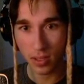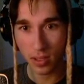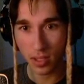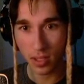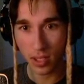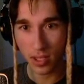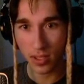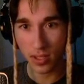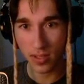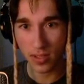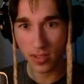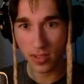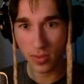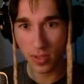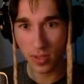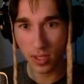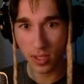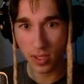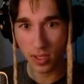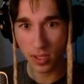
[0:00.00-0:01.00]
Are you done
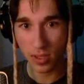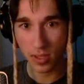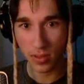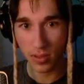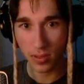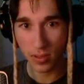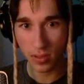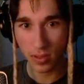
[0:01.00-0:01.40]
squeaking now?